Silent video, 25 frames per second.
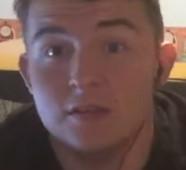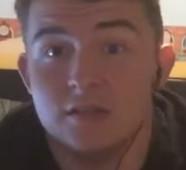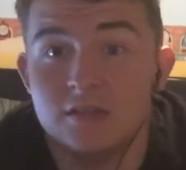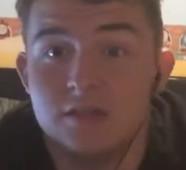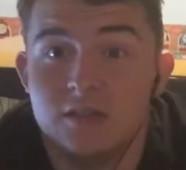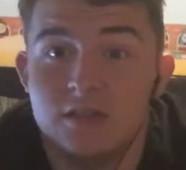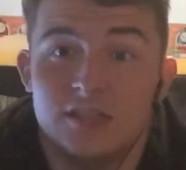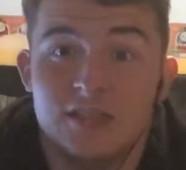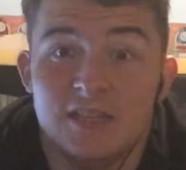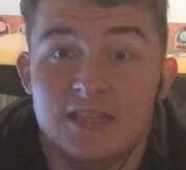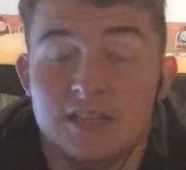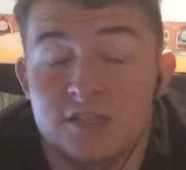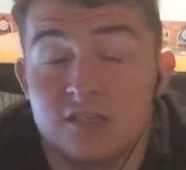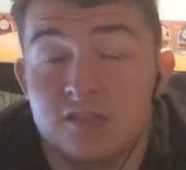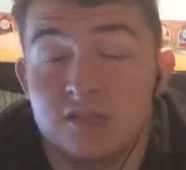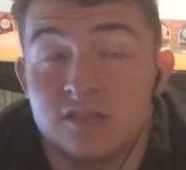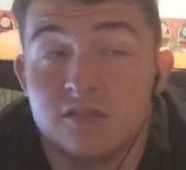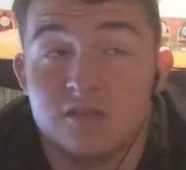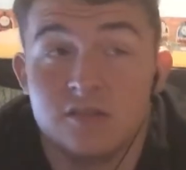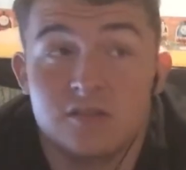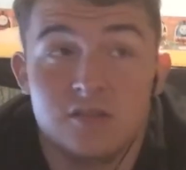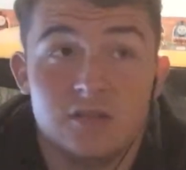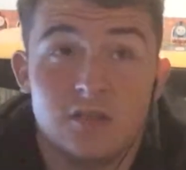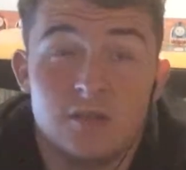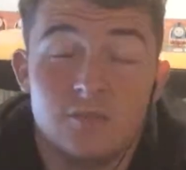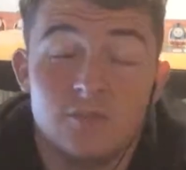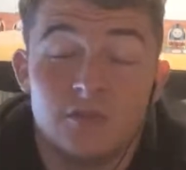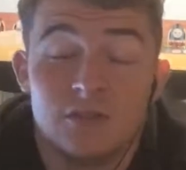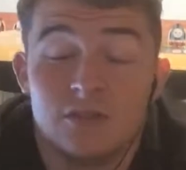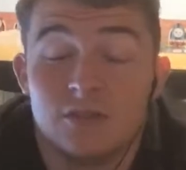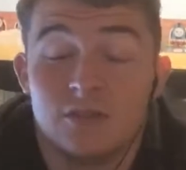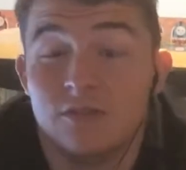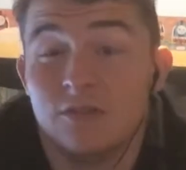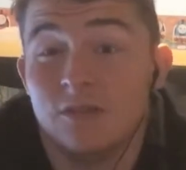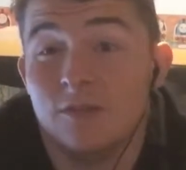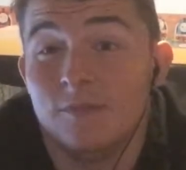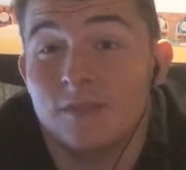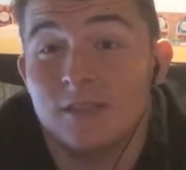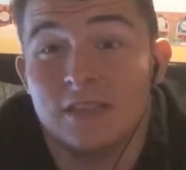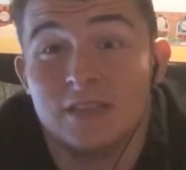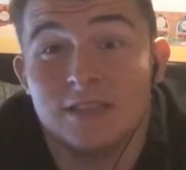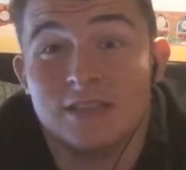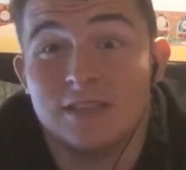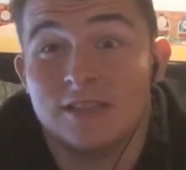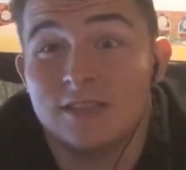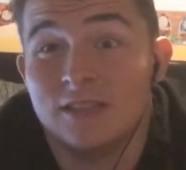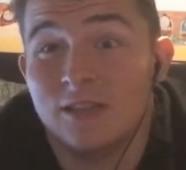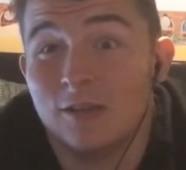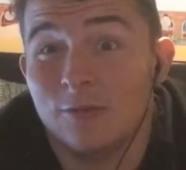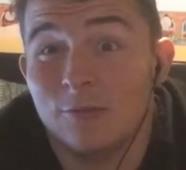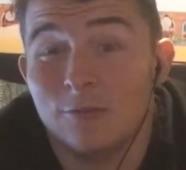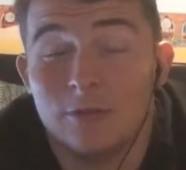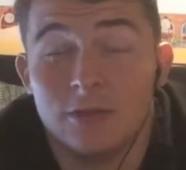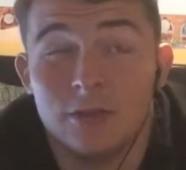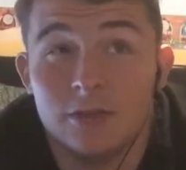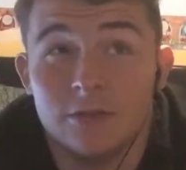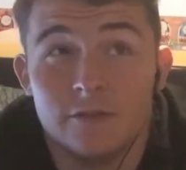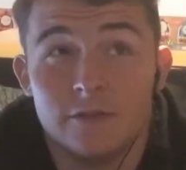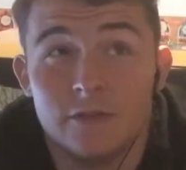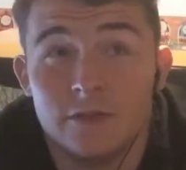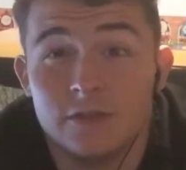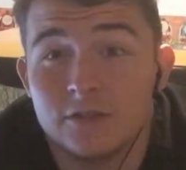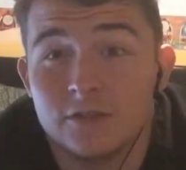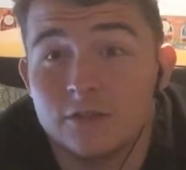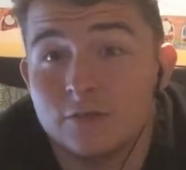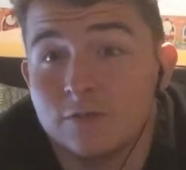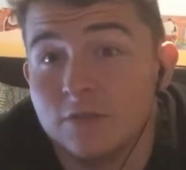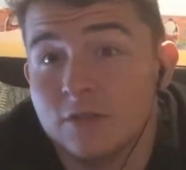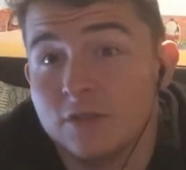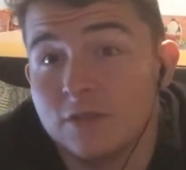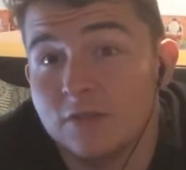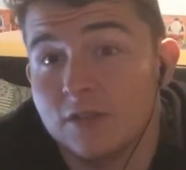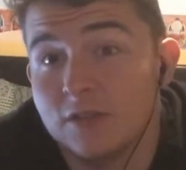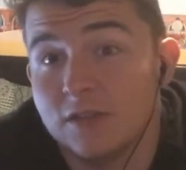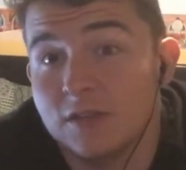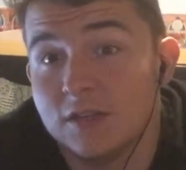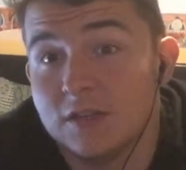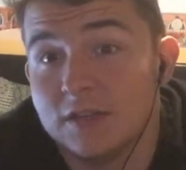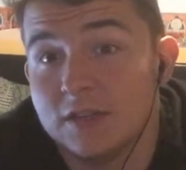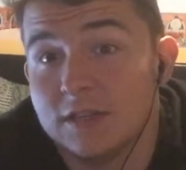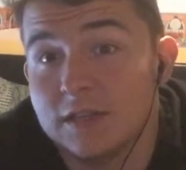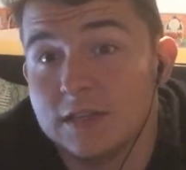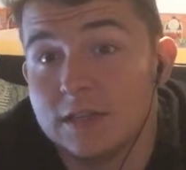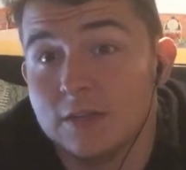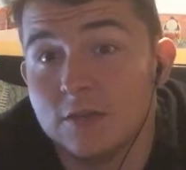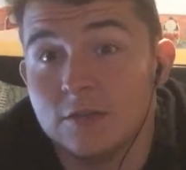And that just, I'm sorry, but that's so half-assed to undo it like that.